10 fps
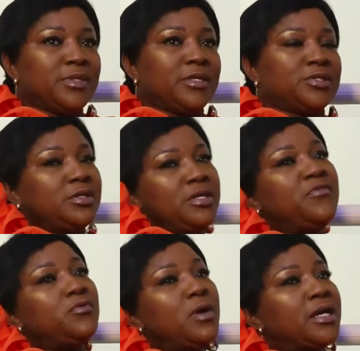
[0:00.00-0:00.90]
So if
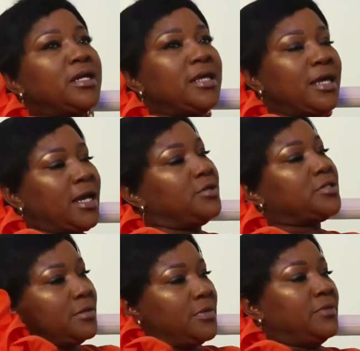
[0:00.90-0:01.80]
you walk in here and you
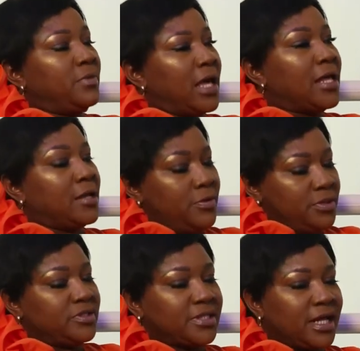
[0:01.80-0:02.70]
tell me, I, I
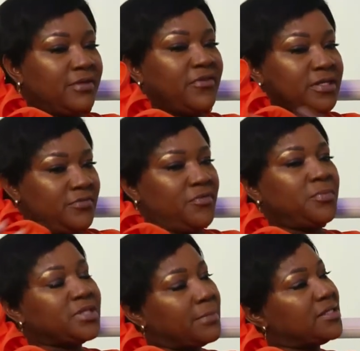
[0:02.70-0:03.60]
want to style, first and
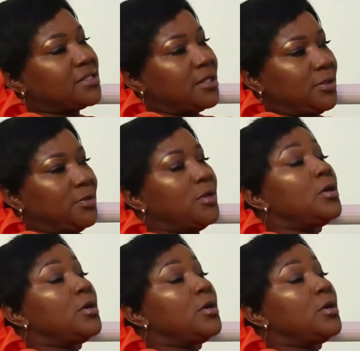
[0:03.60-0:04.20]
foremost, I'm asking you,